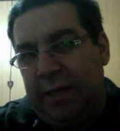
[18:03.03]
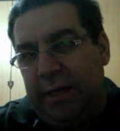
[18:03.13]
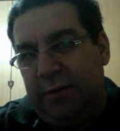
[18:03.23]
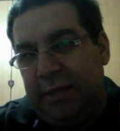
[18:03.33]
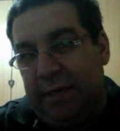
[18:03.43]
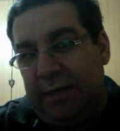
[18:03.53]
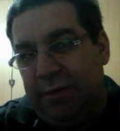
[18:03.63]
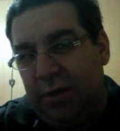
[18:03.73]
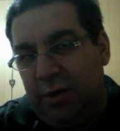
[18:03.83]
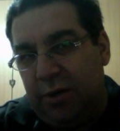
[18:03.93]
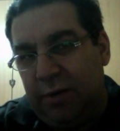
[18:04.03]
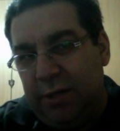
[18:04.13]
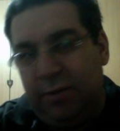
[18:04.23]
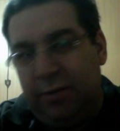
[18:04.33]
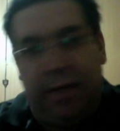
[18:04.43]
alaihi wasallam in the
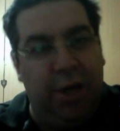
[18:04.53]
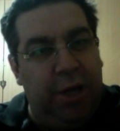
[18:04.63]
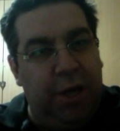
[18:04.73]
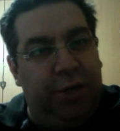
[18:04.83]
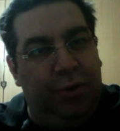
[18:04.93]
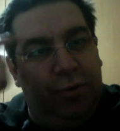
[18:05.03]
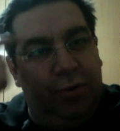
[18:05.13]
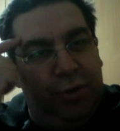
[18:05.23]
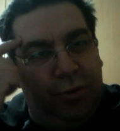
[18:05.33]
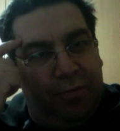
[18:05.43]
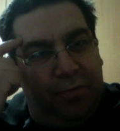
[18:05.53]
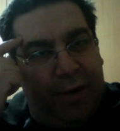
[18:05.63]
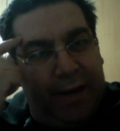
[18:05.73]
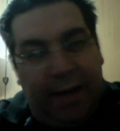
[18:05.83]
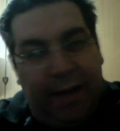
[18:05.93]
correct way. You use your
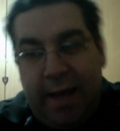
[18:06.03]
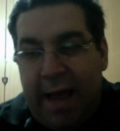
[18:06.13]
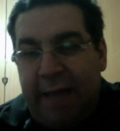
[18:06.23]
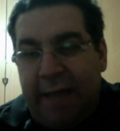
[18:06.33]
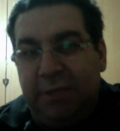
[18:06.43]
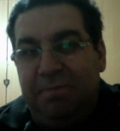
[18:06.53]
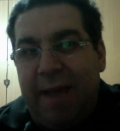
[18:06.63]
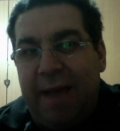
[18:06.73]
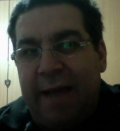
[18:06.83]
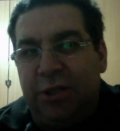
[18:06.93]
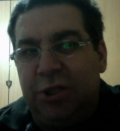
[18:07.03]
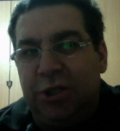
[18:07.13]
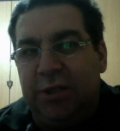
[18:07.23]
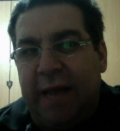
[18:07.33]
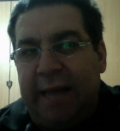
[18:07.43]
brain and match
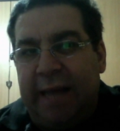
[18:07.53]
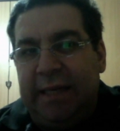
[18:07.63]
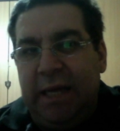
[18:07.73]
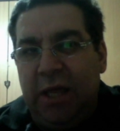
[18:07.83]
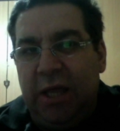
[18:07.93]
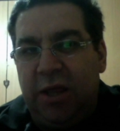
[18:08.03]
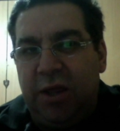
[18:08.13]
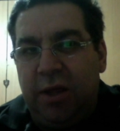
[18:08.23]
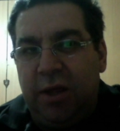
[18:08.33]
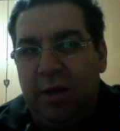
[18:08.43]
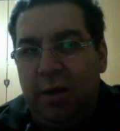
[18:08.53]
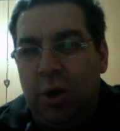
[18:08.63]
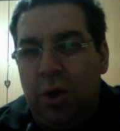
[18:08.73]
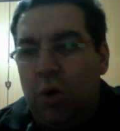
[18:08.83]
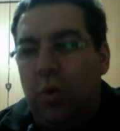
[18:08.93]
the hadith
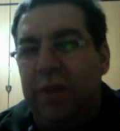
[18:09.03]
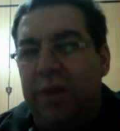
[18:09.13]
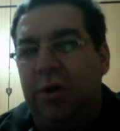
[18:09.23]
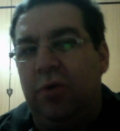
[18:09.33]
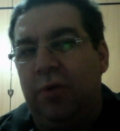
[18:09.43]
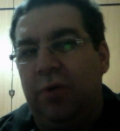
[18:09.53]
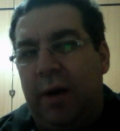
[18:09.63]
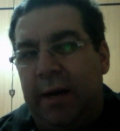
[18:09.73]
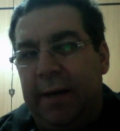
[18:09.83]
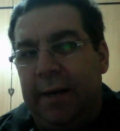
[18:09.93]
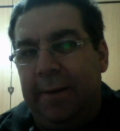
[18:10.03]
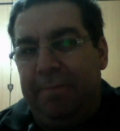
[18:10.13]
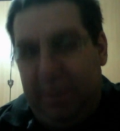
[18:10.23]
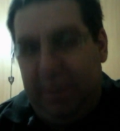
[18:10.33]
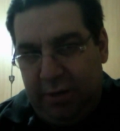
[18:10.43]
with the Quran
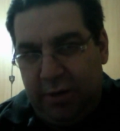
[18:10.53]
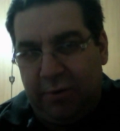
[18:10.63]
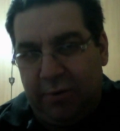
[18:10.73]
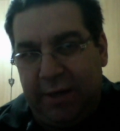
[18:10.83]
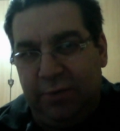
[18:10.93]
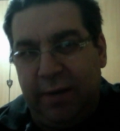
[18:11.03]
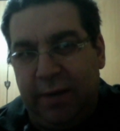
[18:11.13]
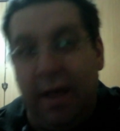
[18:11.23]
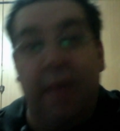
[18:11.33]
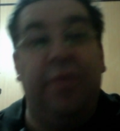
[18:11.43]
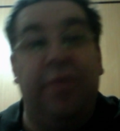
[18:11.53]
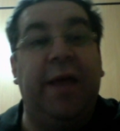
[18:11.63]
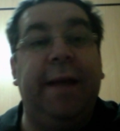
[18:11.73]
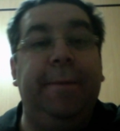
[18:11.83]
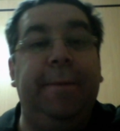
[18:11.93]
in the correct way.
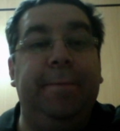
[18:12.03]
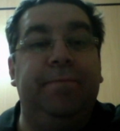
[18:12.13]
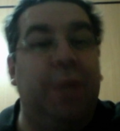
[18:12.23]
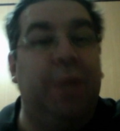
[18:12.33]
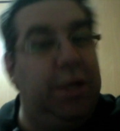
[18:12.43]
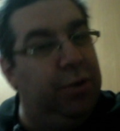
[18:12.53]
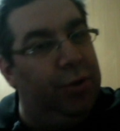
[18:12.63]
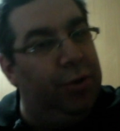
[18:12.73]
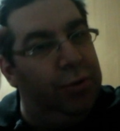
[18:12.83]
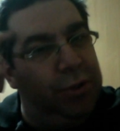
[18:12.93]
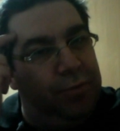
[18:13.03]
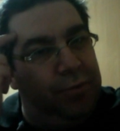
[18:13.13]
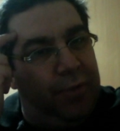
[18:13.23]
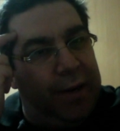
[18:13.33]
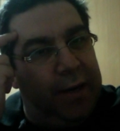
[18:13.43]
Then you use your
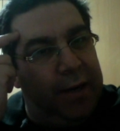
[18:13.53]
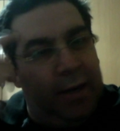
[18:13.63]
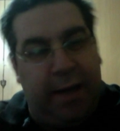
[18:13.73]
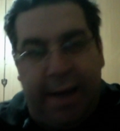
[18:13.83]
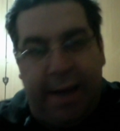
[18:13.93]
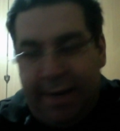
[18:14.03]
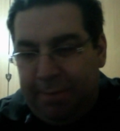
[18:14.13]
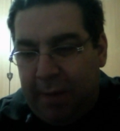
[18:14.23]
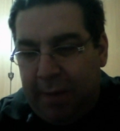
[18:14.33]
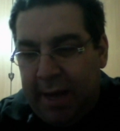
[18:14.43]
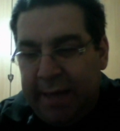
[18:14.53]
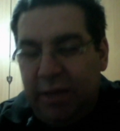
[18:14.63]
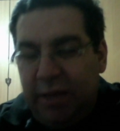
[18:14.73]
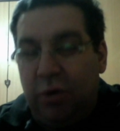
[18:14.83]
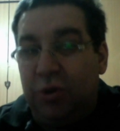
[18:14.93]
brain and apply
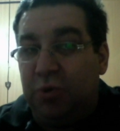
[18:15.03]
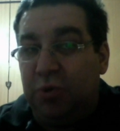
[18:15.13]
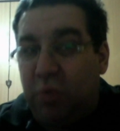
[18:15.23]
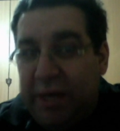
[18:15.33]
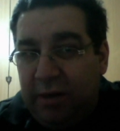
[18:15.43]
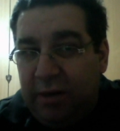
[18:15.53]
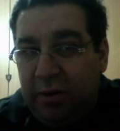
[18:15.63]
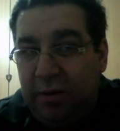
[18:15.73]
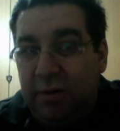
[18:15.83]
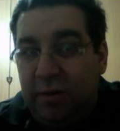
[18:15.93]
those real